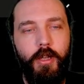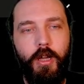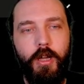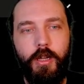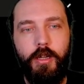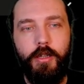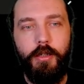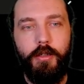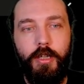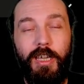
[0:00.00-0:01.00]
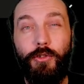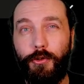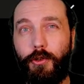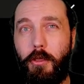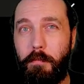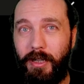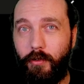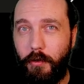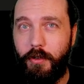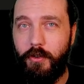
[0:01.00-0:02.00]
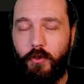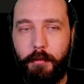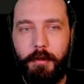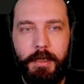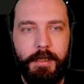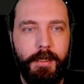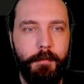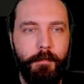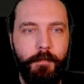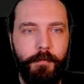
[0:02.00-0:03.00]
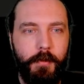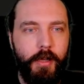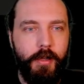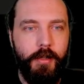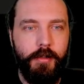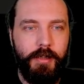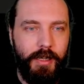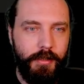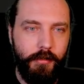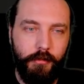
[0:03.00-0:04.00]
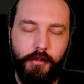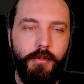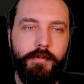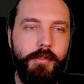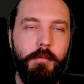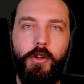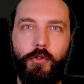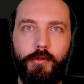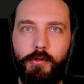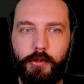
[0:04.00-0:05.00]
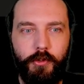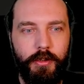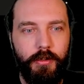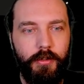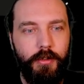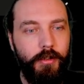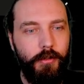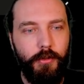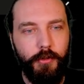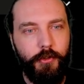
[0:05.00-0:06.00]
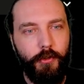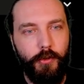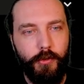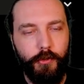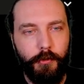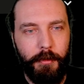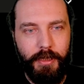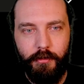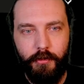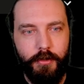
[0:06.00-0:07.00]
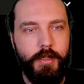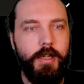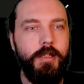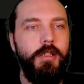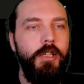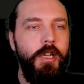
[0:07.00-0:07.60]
It's also the best looking ship in the game. I love the Marshall Crux. Looks awesome. I keep looking at it.